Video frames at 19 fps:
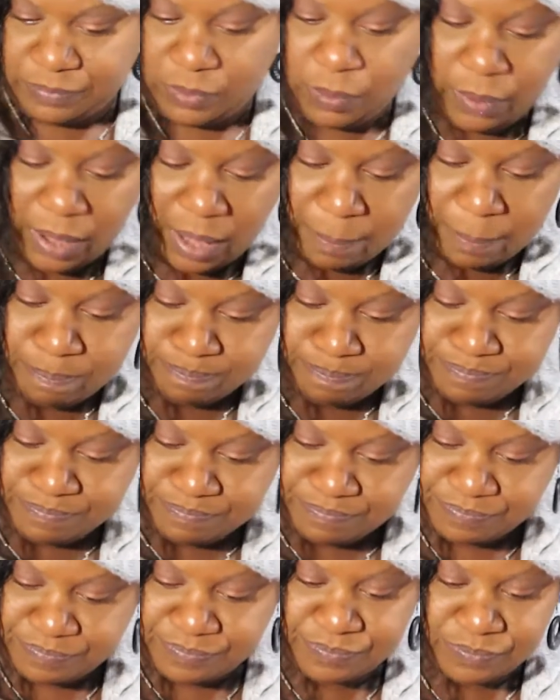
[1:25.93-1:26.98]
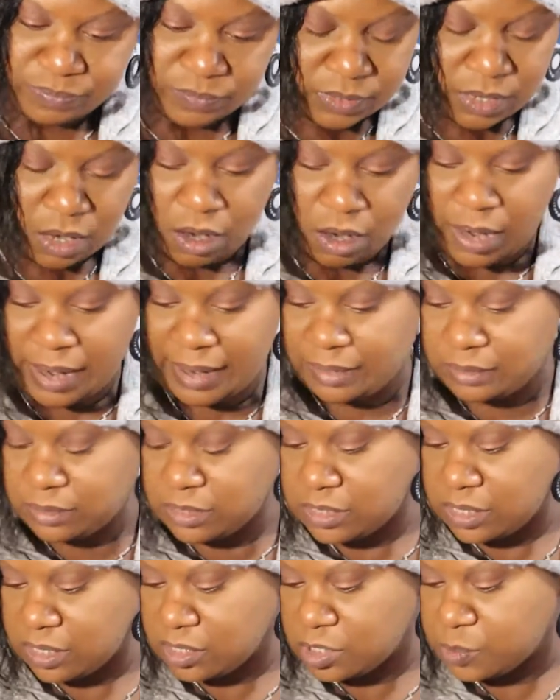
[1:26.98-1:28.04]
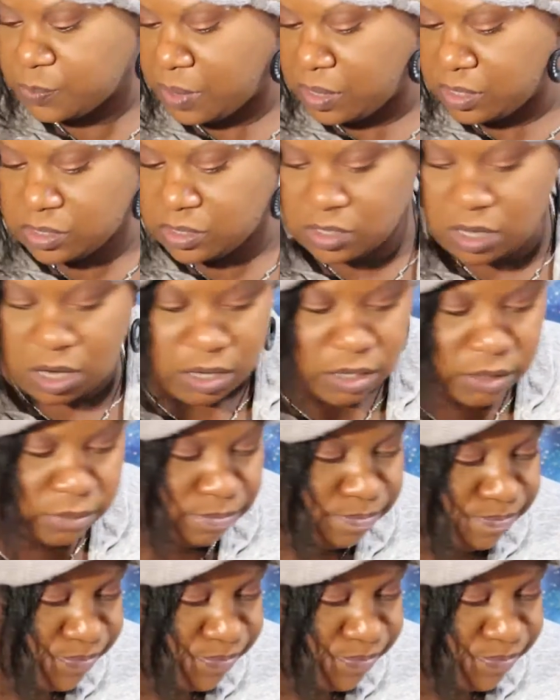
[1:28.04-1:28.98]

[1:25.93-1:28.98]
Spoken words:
Okay, all right, let's get this party started.